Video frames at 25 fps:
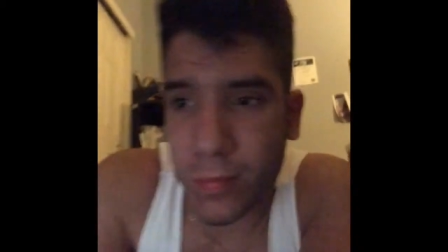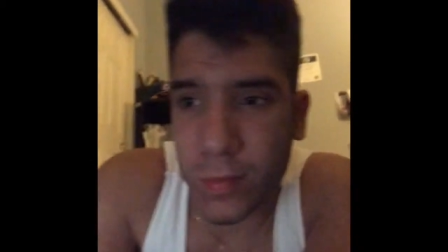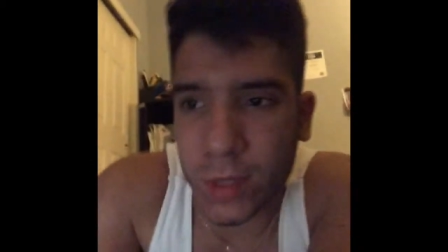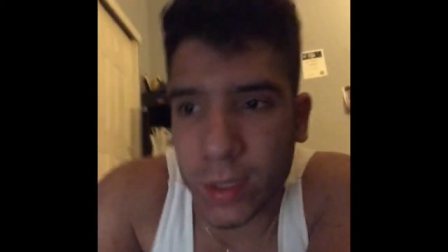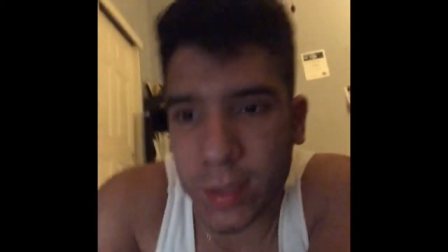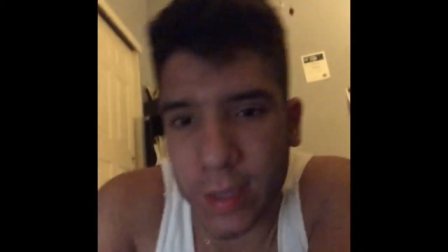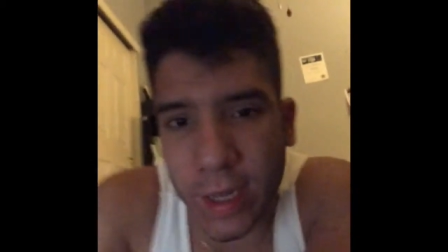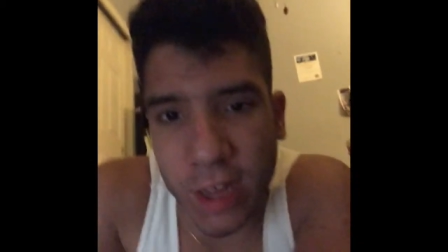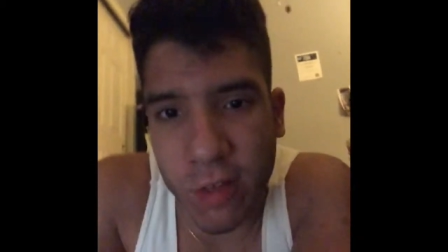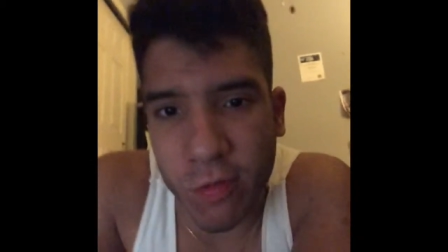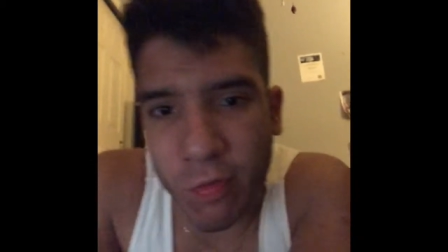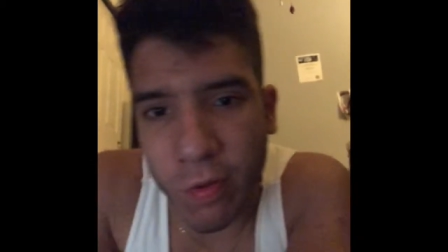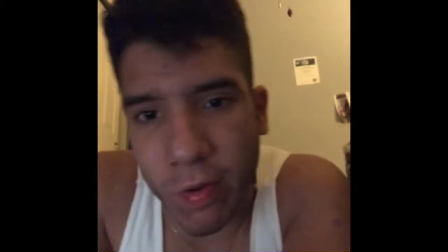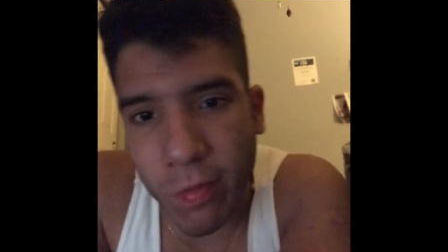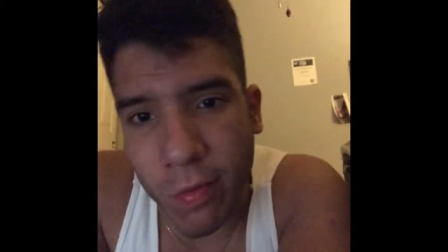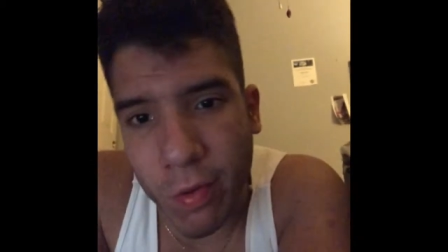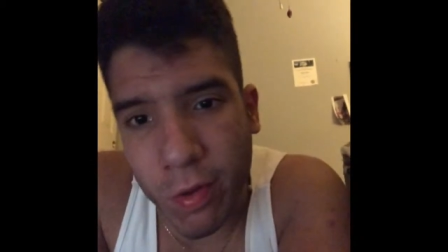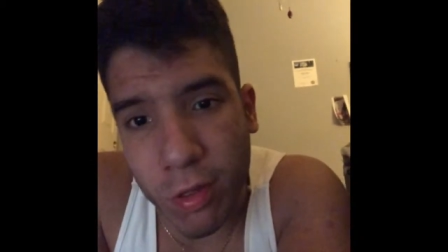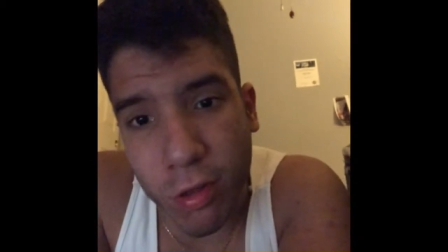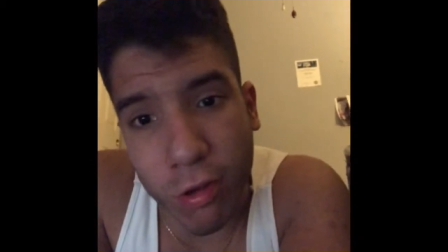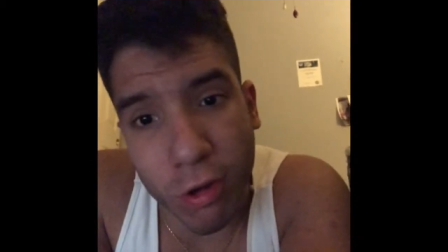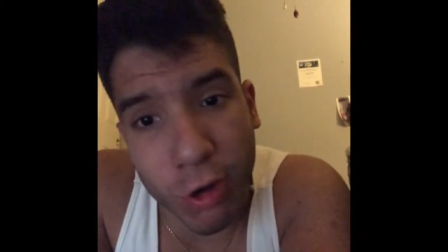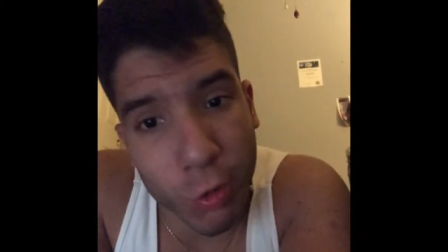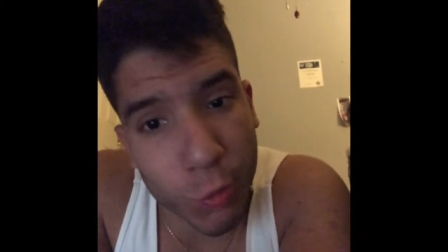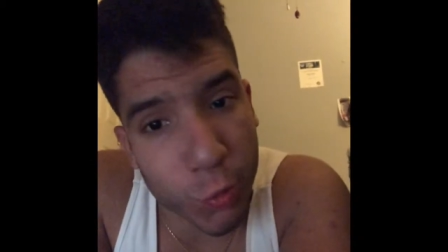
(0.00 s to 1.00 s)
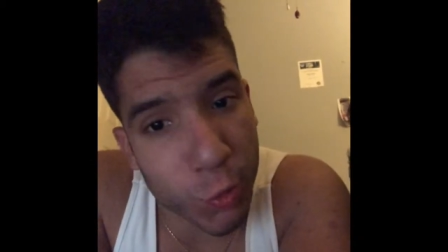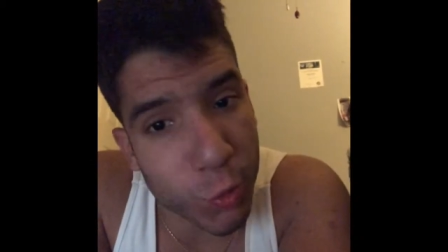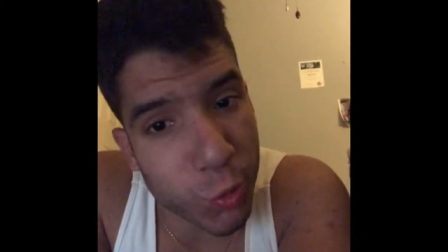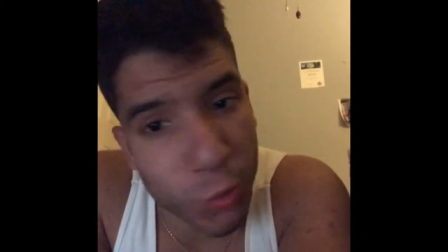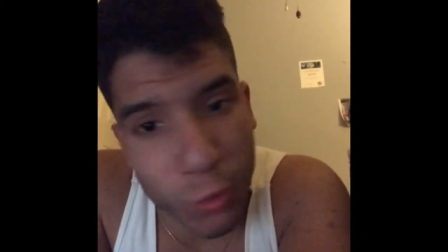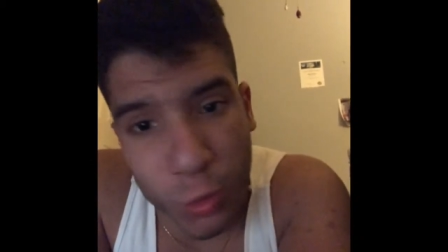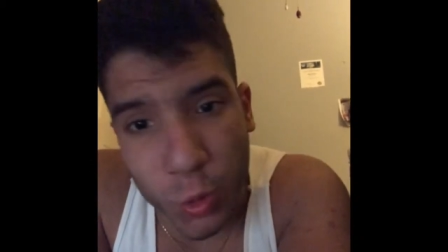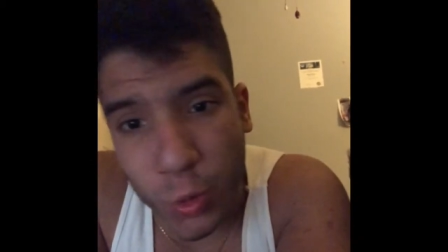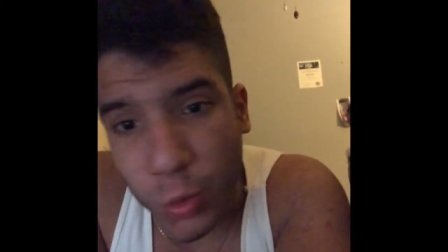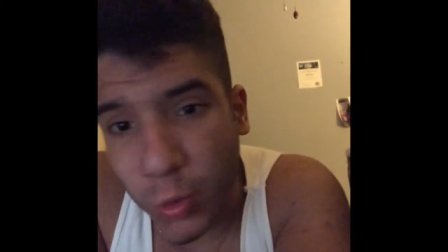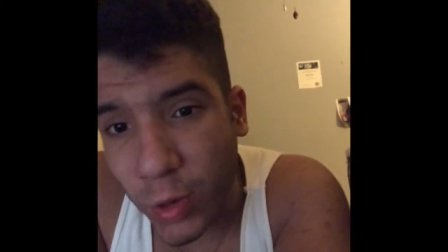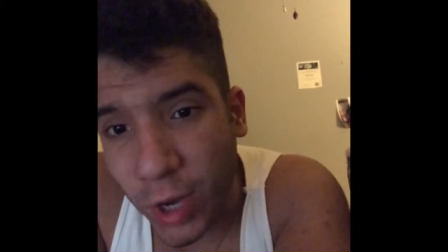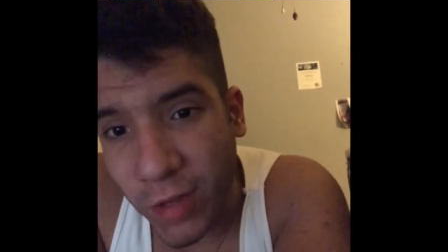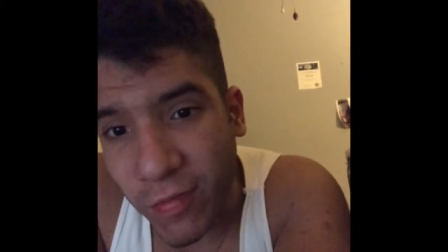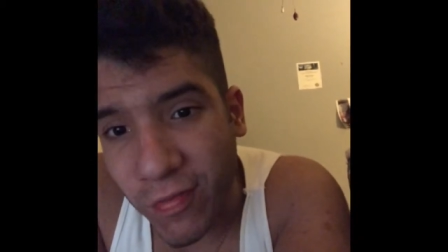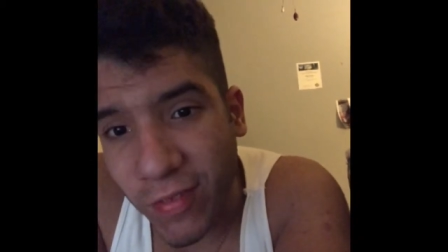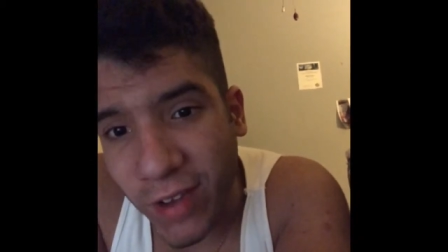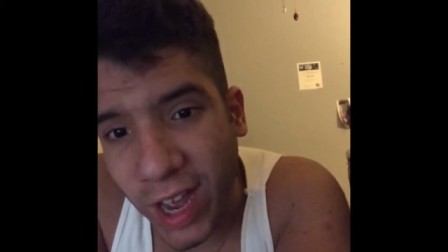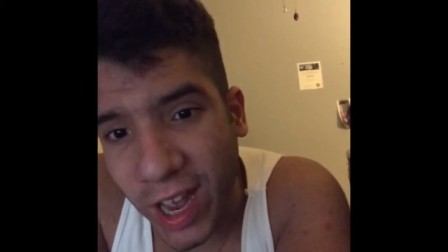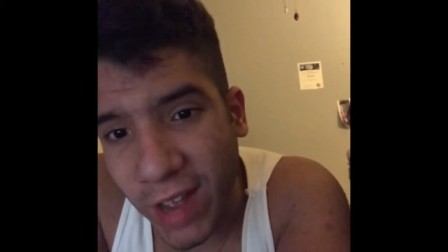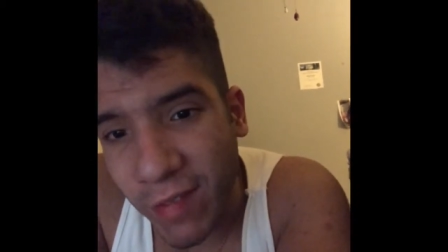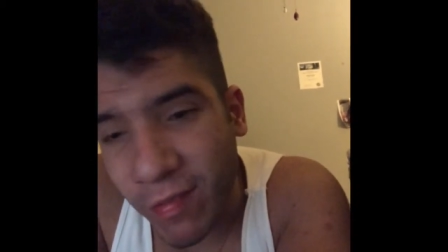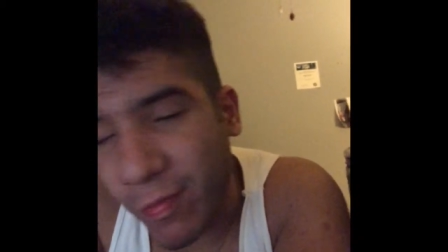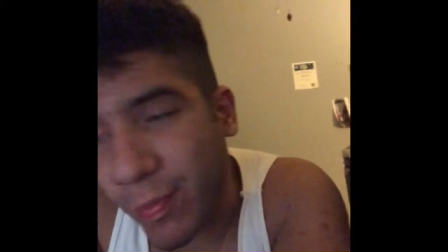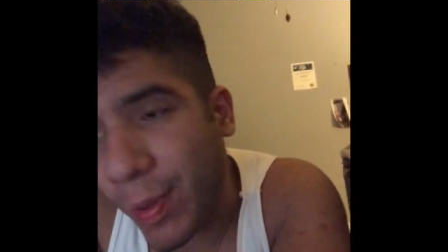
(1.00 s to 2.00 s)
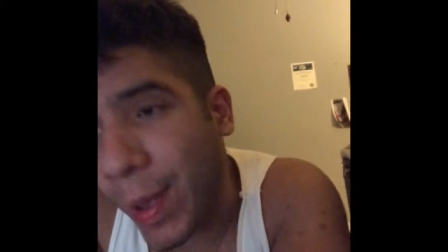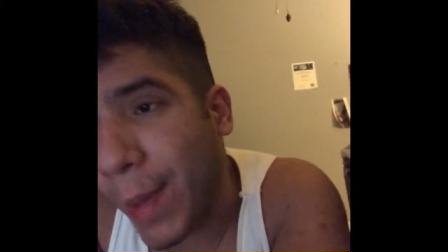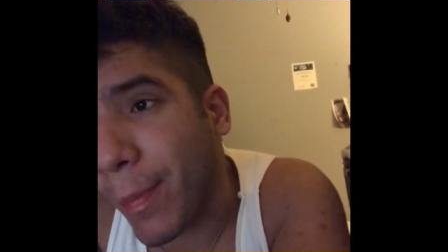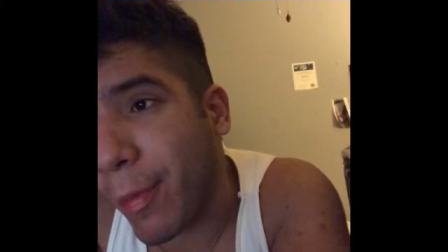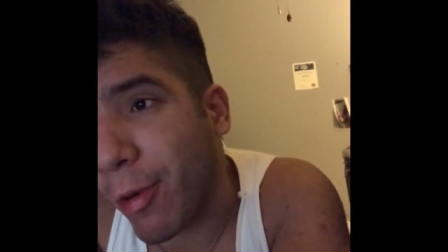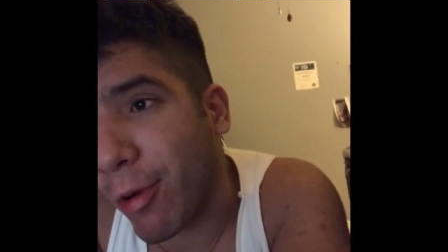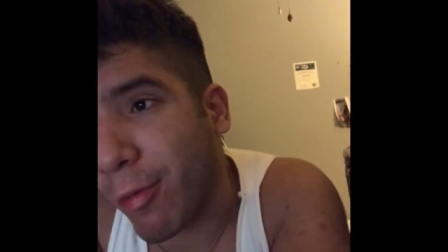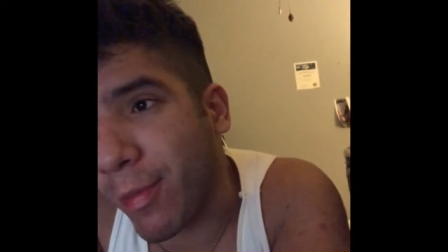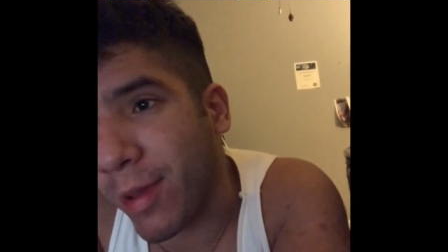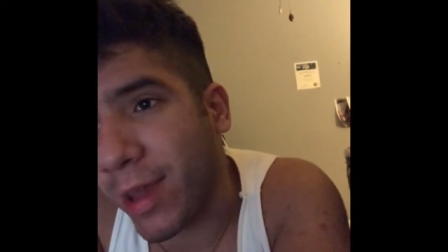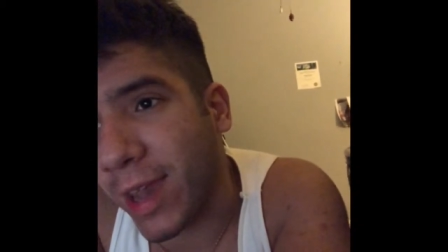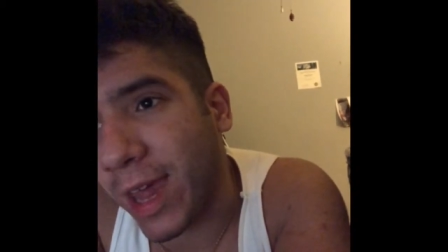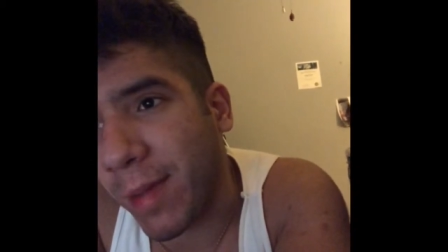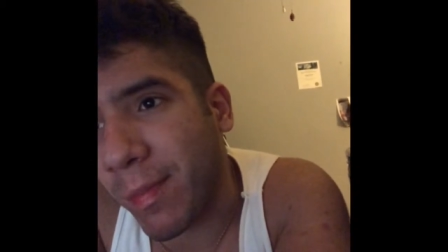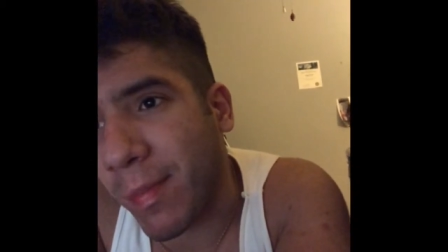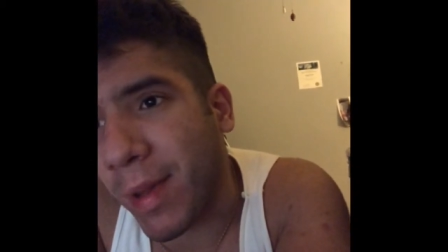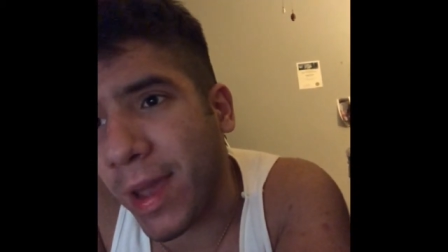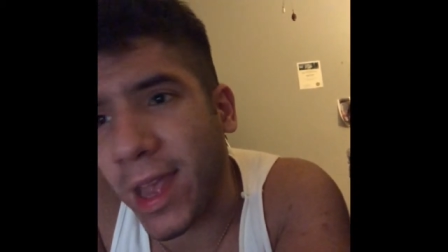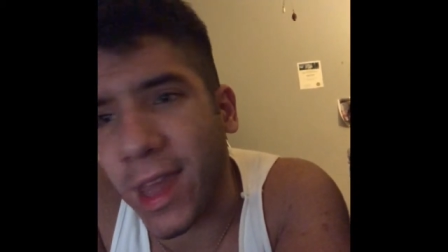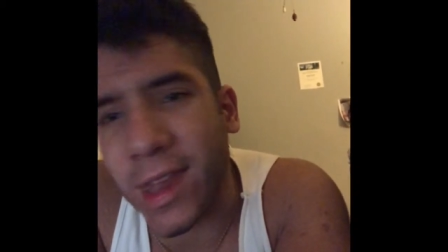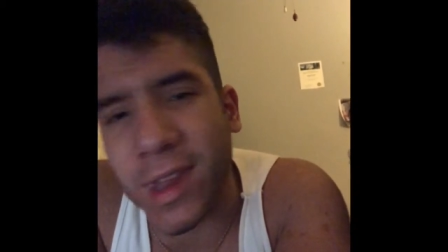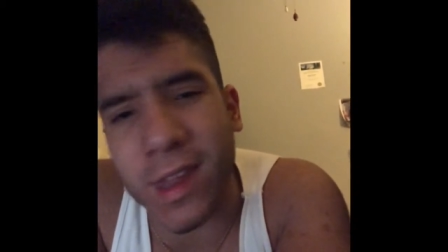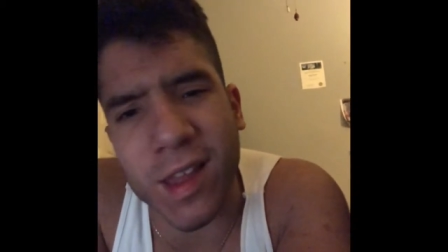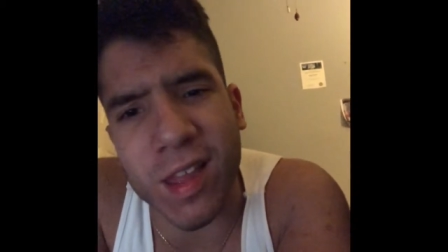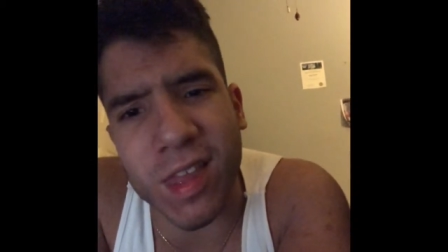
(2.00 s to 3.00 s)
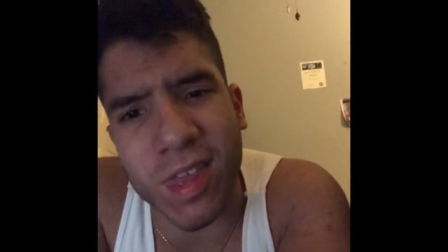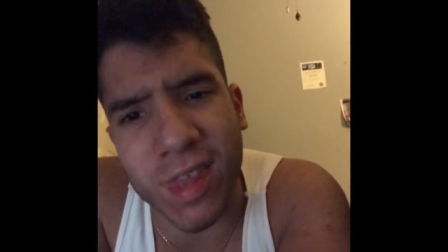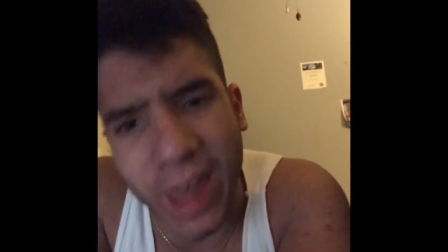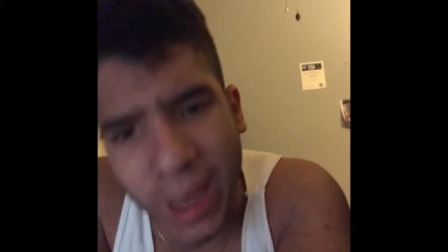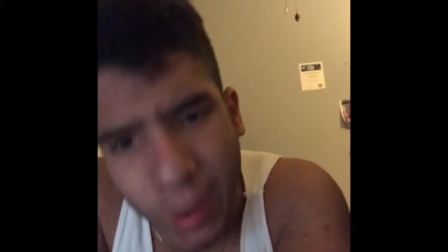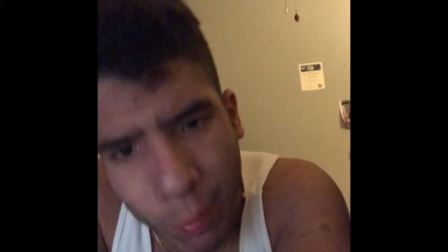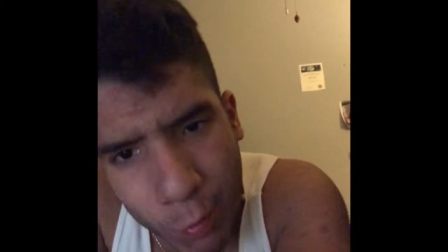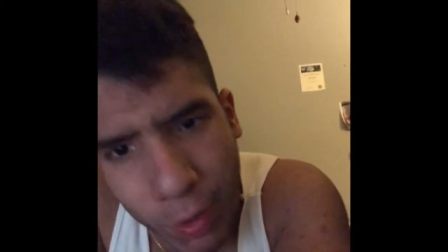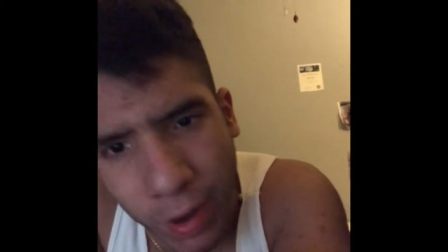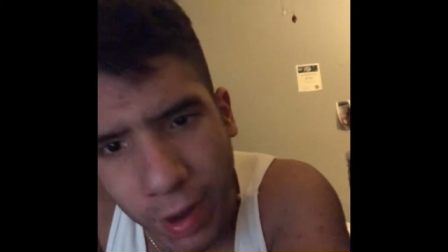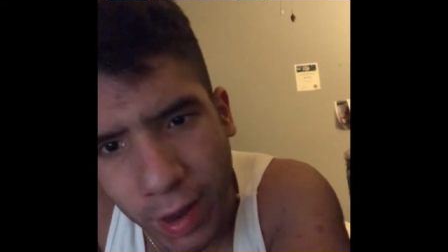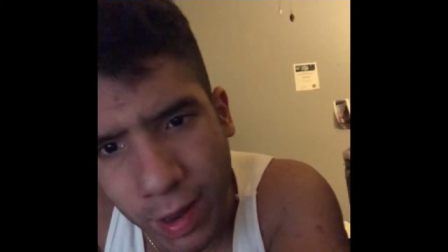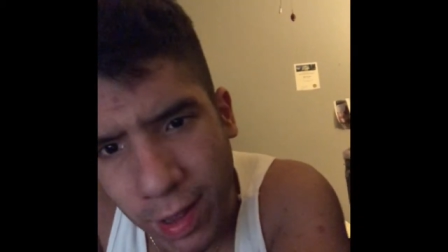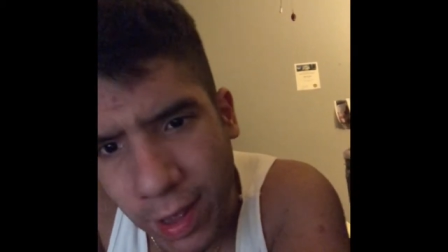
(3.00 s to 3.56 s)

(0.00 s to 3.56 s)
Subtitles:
that's why we started with 25, and people are gonna be like, Mikey, that's lightweight.